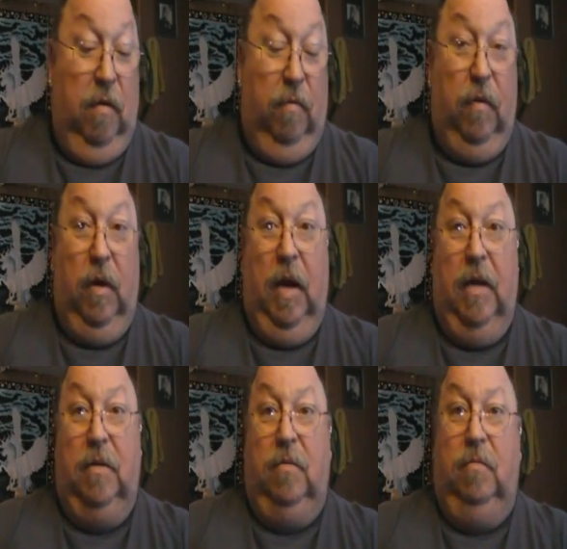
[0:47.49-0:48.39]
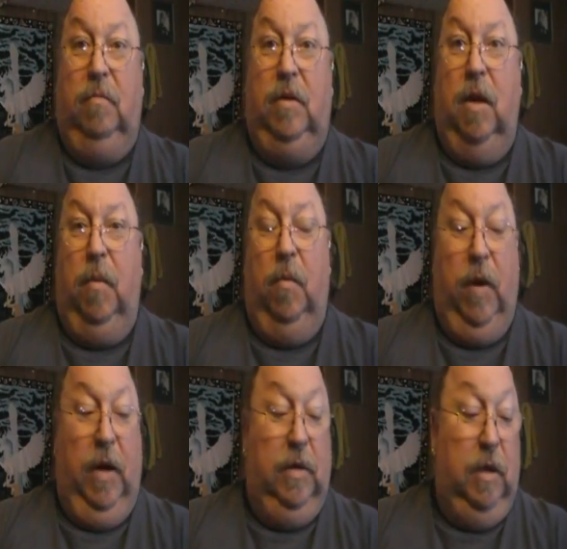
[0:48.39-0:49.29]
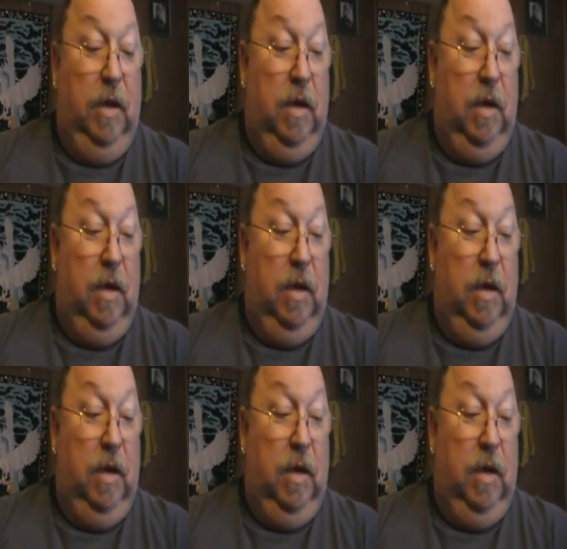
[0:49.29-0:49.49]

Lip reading: for the last couple of weeks.